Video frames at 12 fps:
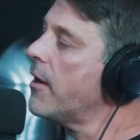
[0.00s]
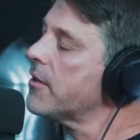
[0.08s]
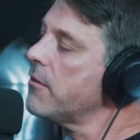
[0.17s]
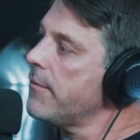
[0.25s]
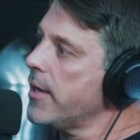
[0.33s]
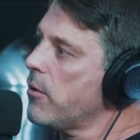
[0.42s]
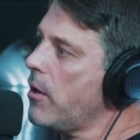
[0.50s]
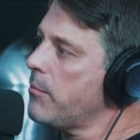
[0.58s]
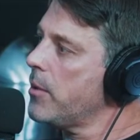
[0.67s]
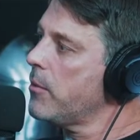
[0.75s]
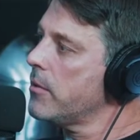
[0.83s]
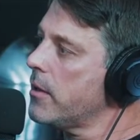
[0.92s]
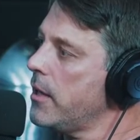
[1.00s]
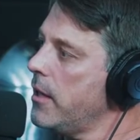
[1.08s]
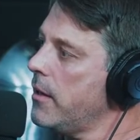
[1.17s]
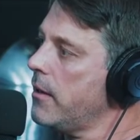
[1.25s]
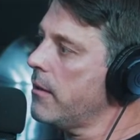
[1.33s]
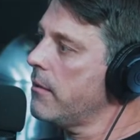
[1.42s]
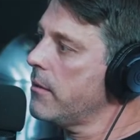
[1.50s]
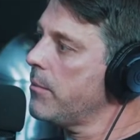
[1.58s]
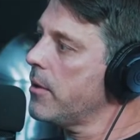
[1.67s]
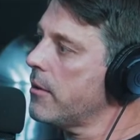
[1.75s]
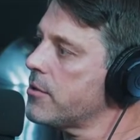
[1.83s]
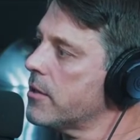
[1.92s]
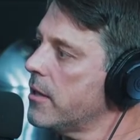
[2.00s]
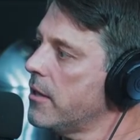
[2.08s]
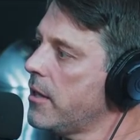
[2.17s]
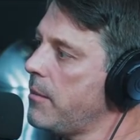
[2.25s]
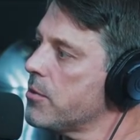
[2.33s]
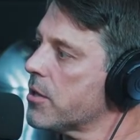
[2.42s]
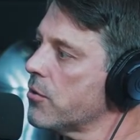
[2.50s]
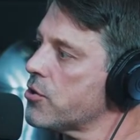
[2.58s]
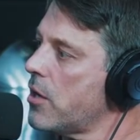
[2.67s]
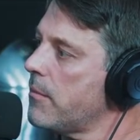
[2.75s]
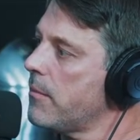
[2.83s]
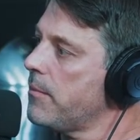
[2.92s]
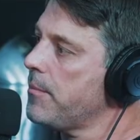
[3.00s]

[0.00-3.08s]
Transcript: you actively go out and play with the, uh, the players? Keep your skill sharp?